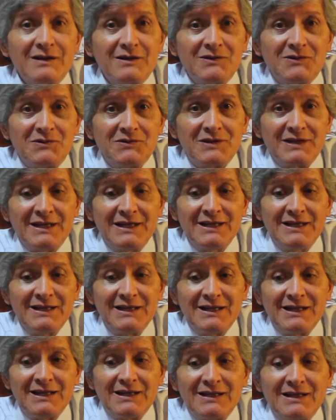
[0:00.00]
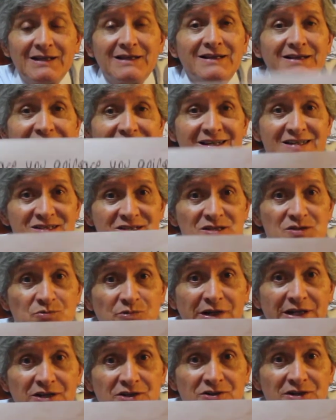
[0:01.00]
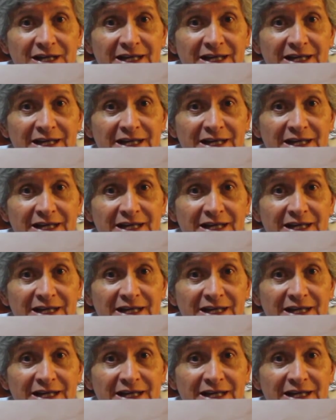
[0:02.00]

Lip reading: okay, this is what you're